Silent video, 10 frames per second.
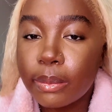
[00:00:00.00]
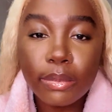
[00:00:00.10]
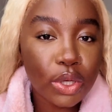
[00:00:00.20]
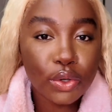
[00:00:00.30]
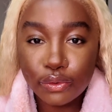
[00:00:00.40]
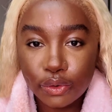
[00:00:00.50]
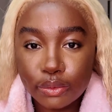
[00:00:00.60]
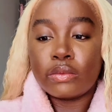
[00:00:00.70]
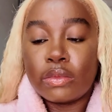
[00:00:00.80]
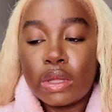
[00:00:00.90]
Beautiful.
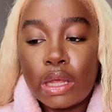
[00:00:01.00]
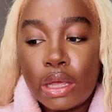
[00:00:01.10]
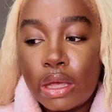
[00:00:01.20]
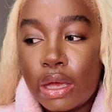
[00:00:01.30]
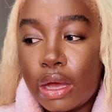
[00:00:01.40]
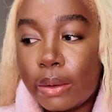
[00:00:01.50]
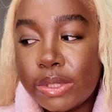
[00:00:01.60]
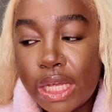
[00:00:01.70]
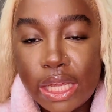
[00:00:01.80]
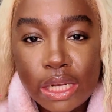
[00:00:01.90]
I'm
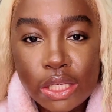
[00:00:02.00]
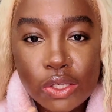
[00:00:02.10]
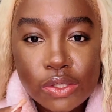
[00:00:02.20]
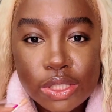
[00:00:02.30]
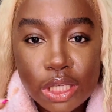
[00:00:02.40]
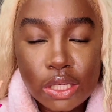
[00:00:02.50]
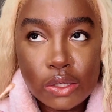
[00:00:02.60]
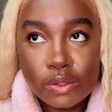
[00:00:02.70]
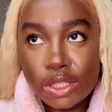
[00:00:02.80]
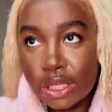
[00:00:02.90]
taking a used
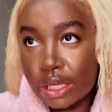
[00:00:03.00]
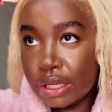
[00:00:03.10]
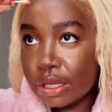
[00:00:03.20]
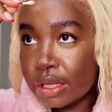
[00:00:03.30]
QT,